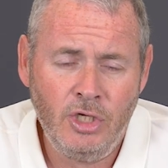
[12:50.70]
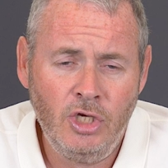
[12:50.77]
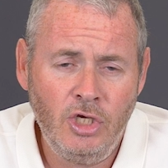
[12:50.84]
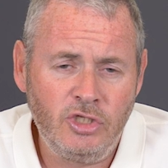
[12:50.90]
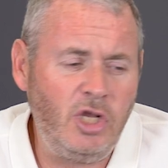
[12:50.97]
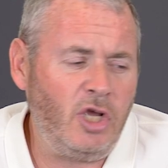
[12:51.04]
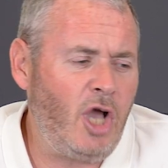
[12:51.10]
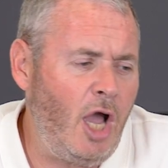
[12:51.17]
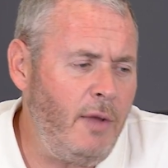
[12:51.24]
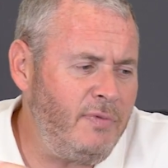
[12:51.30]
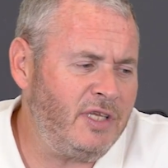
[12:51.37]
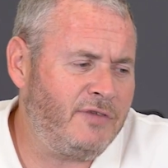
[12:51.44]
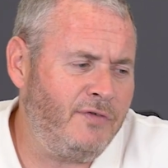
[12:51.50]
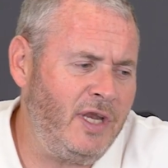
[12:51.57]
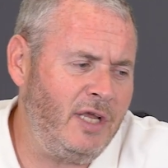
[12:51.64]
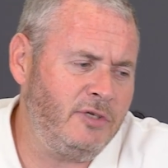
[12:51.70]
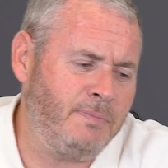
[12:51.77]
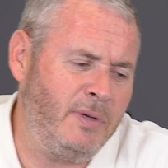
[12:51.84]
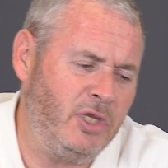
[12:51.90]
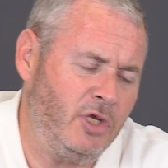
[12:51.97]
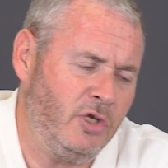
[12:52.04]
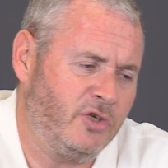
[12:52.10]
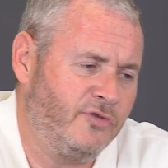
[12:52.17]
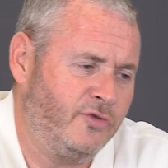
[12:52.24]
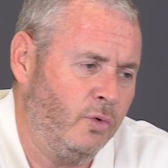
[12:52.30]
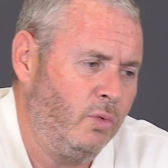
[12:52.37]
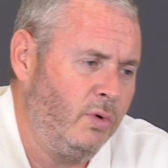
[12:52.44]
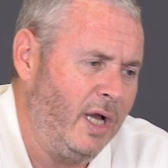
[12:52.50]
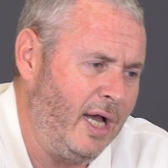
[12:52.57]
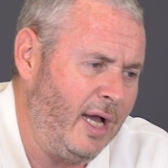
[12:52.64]
So look, I hope this video has been
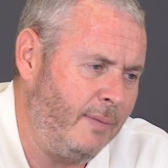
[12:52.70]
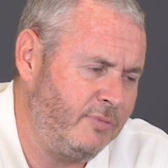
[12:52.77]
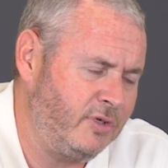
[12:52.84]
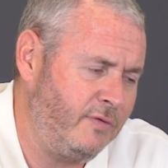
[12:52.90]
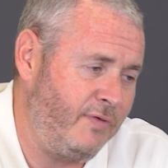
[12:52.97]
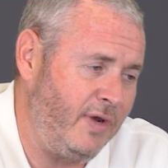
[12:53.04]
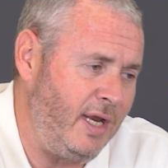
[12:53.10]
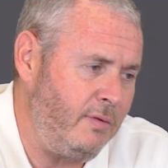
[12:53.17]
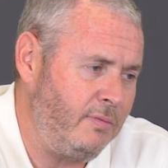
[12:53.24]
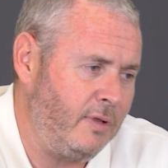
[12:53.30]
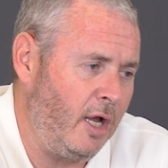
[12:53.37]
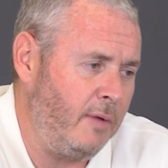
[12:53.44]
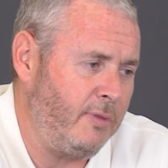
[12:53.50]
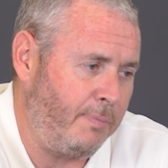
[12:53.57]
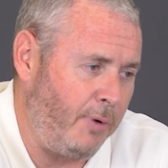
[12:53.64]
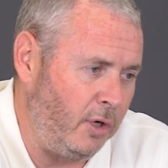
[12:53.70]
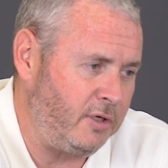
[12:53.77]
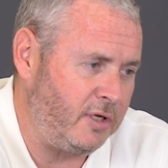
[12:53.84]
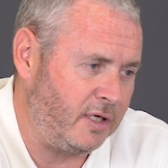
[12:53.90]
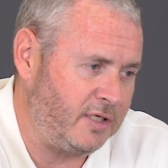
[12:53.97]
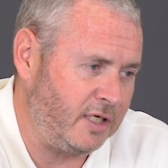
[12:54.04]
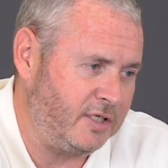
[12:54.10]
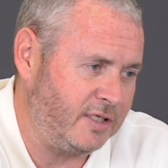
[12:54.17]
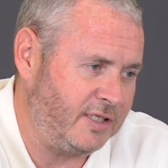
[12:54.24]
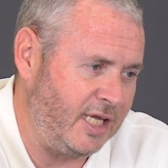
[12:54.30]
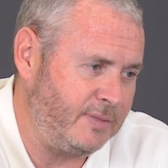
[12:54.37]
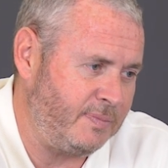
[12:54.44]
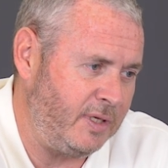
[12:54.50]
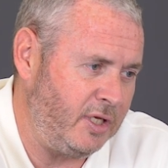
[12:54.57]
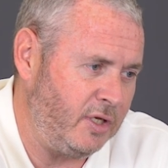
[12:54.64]
useful. I hope the podcast, I should say,
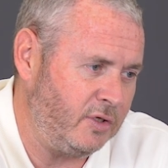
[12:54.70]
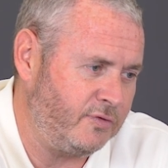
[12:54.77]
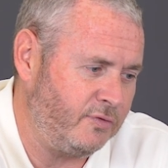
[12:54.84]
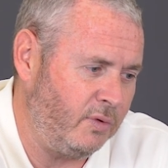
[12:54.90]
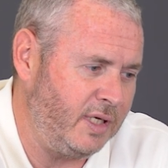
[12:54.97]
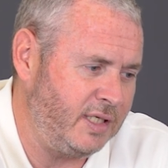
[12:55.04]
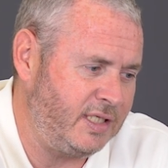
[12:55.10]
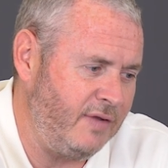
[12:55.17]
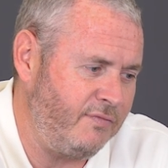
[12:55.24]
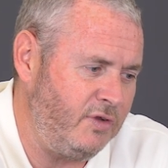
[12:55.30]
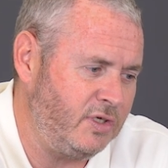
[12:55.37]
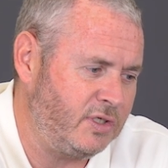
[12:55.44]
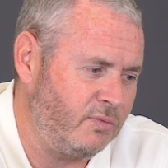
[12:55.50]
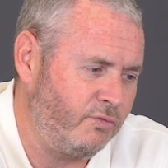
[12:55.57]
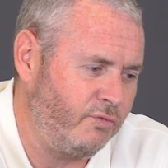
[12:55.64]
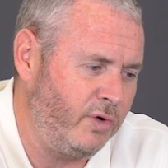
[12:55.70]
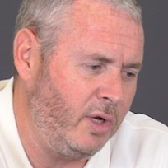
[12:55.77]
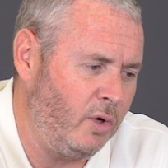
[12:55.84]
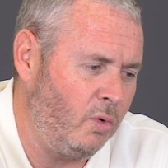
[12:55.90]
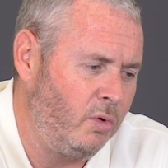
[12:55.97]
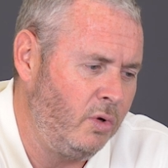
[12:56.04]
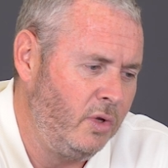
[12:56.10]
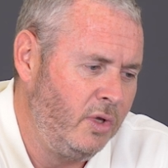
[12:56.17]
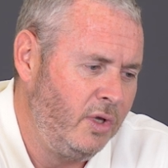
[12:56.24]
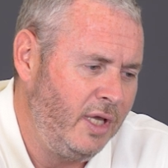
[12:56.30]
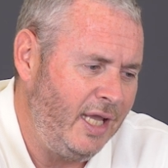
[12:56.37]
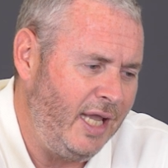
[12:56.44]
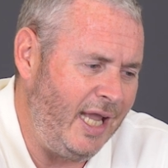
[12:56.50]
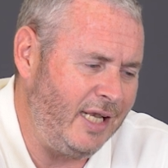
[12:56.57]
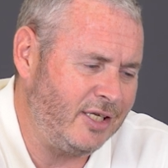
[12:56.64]
has been useful. It has given you some real
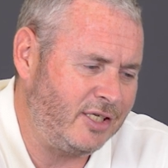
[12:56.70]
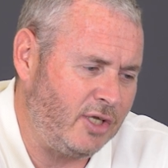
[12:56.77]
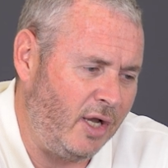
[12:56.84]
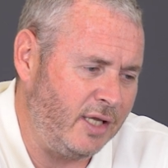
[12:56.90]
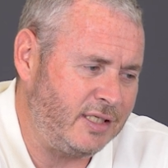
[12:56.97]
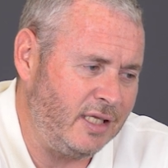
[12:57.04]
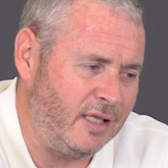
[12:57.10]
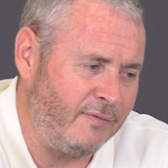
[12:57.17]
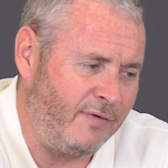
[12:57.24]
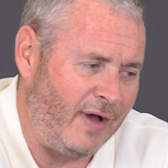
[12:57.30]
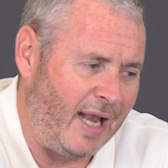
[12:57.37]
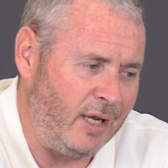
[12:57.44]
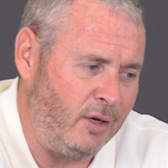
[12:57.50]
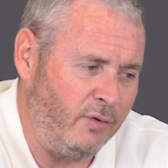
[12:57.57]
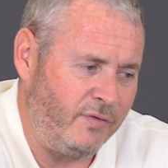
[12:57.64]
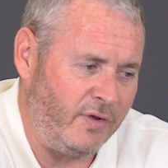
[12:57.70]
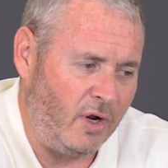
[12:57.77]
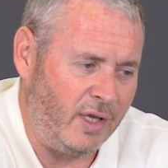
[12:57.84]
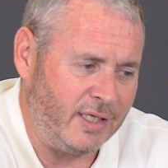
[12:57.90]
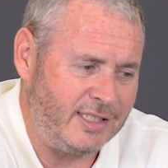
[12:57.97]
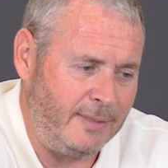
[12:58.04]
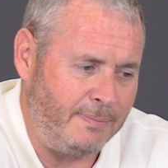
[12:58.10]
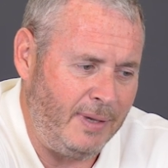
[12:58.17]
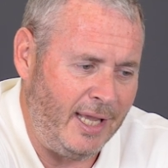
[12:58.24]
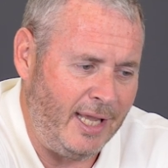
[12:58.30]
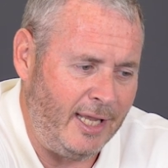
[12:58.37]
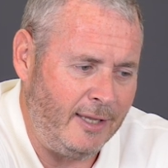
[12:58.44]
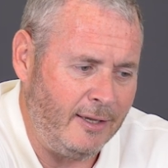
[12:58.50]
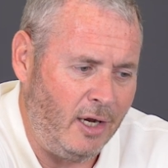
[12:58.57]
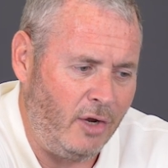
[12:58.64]
insights in the value of an
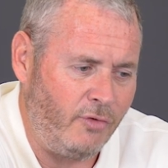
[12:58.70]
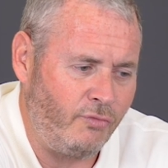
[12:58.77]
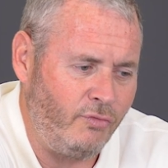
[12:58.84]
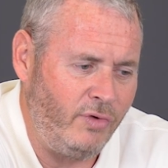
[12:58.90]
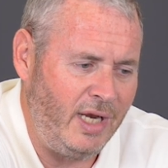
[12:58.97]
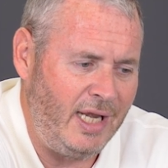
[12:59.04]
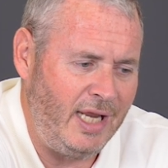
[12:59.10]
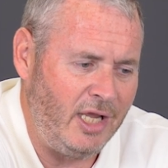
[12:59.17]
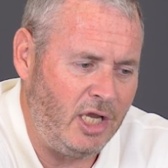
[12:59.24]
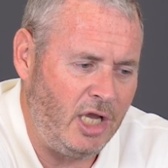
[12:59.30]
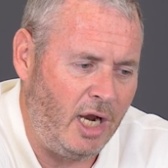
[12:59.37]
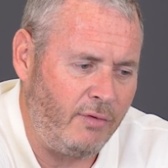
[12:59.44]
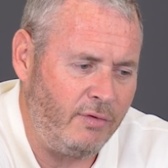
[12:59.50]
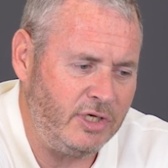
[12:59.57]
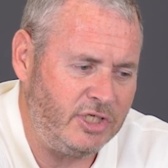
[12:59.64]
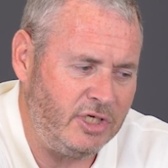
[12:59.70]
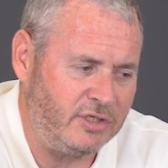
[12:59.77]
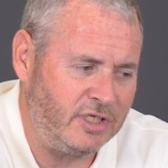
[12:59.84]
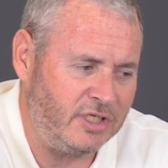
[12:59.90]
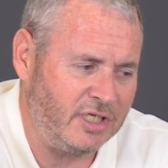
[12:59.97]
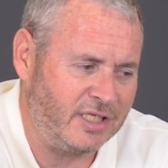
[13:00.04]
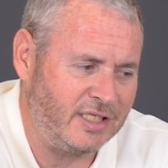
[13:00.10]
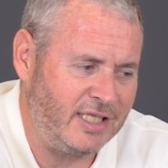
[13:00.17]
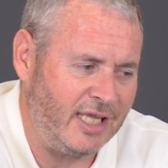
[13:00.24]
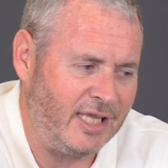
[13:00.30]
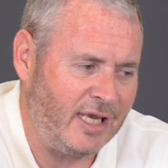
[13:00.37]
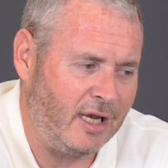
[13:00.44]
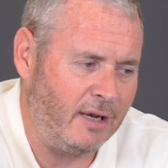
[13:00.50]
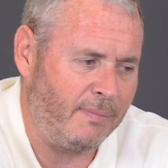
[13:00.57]
ICP. I really encourage you to just think a little